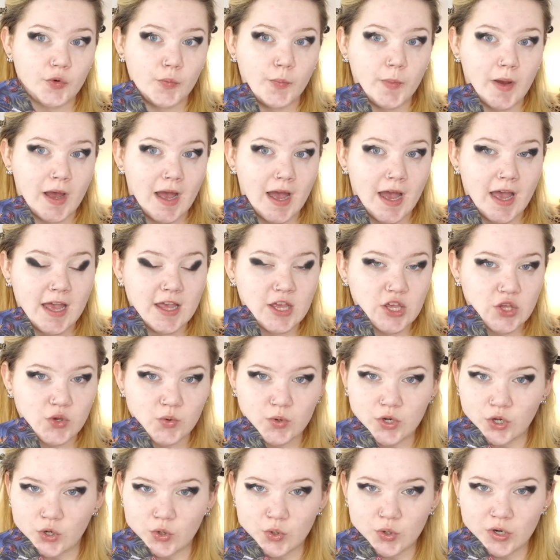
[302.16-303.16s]
by
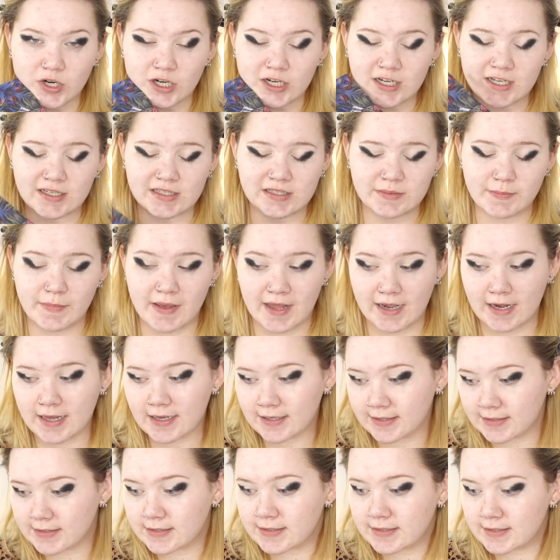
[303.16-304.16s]
Unicorn
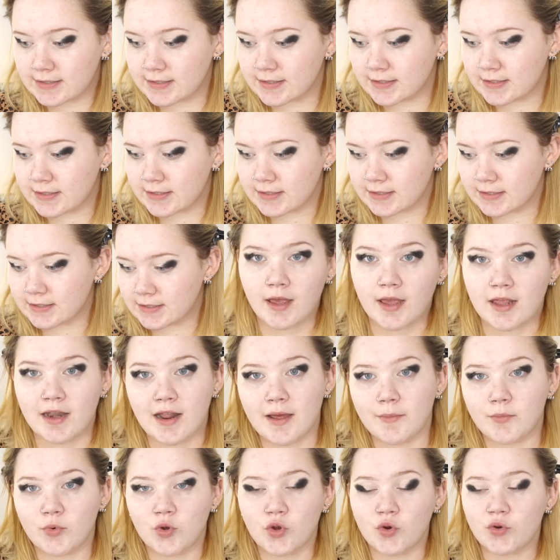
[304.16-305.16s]
Cosmetics. And
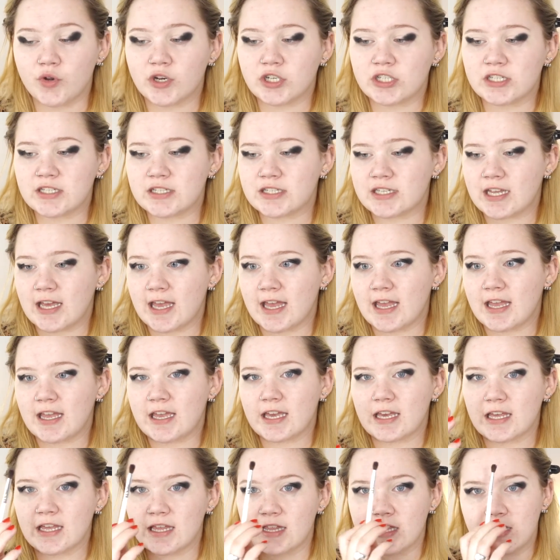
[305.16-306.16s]
I'm going to take
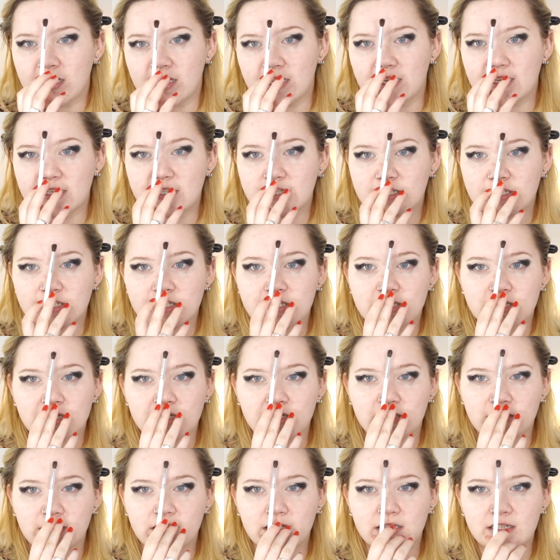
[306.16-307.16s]
this
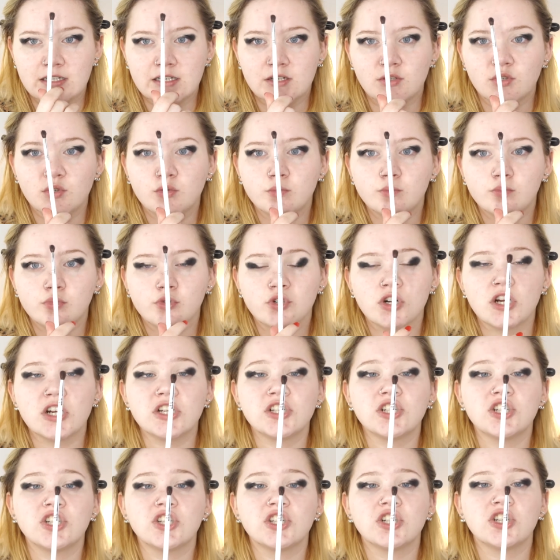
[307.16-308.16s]
little
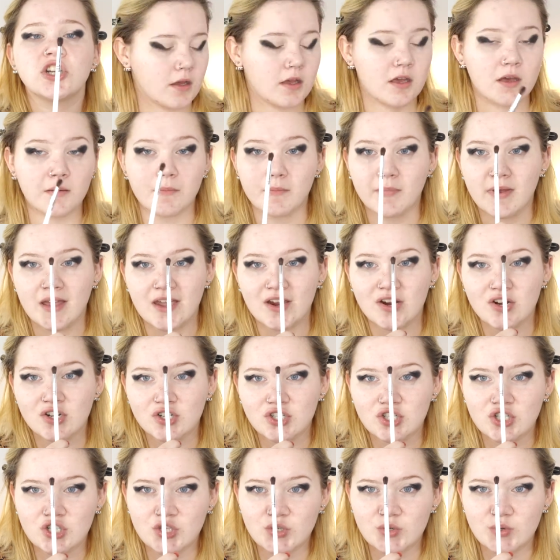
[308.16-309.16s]
brush.
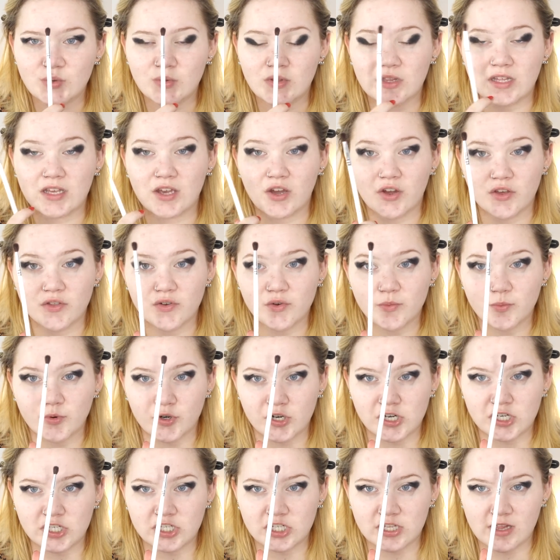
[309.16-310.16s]
Compared to the other
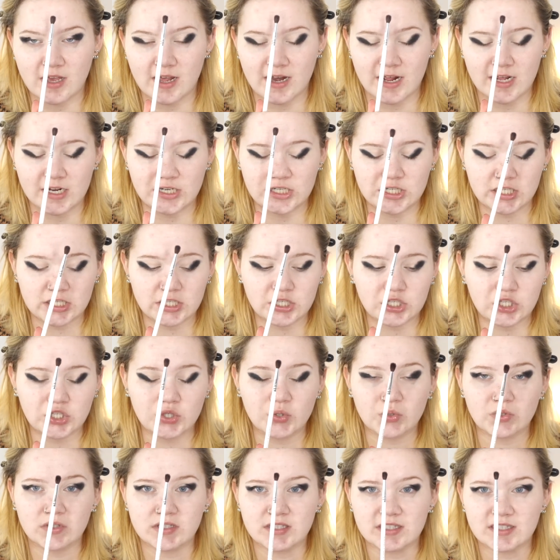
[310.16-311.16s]
brush that I just
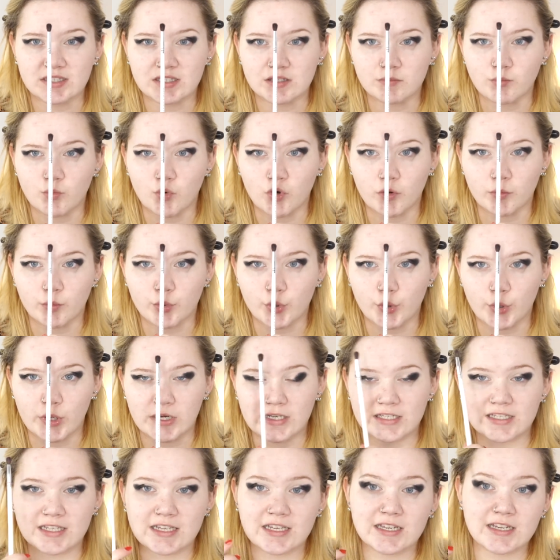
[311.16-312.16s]
used, this is more
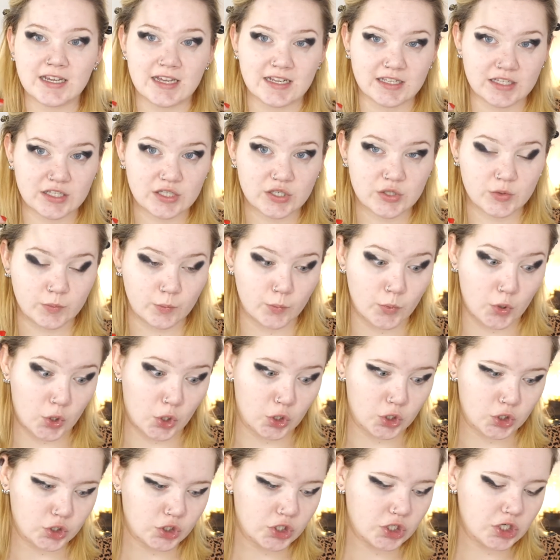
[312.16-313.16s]
pointed and
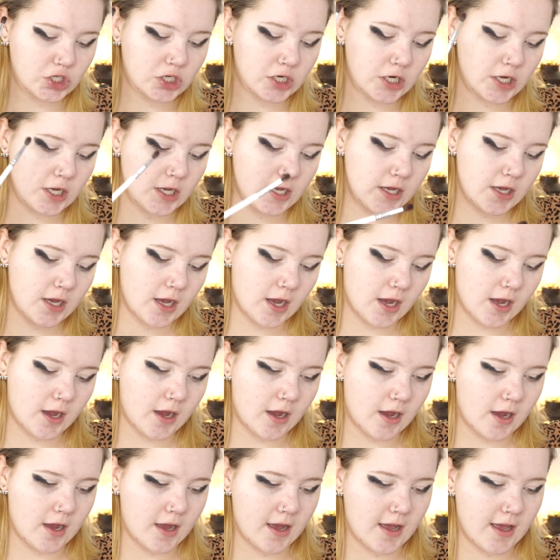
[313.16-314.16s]
smaller.
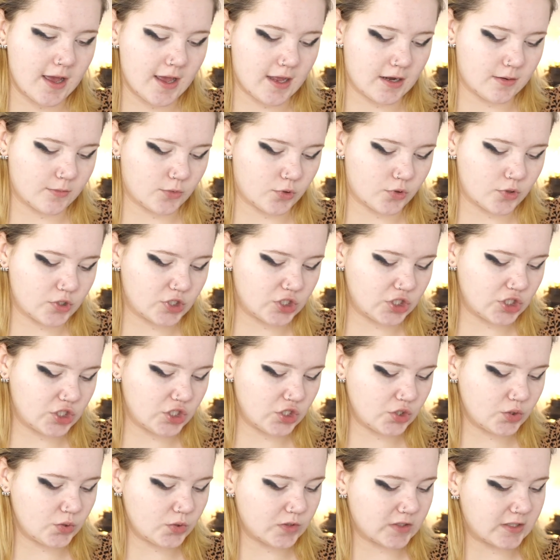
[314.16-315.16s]
And I'm going to
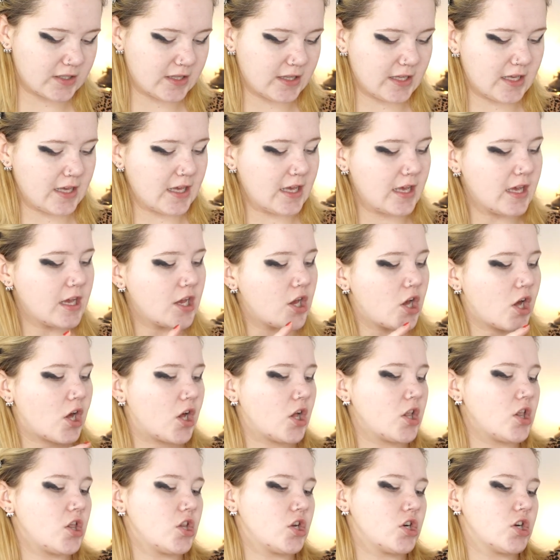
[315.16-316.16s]
use the
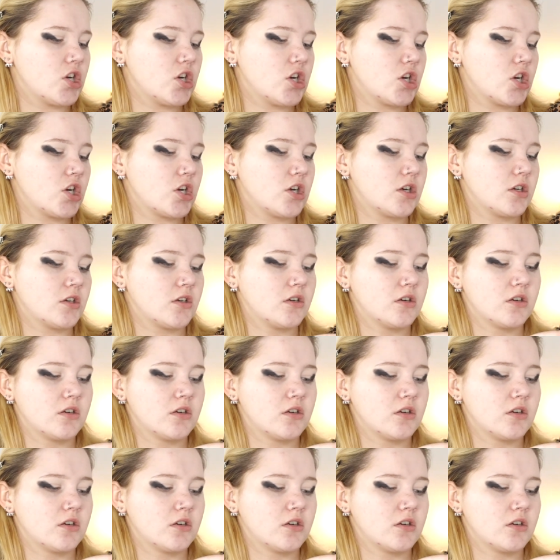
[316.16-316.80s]
color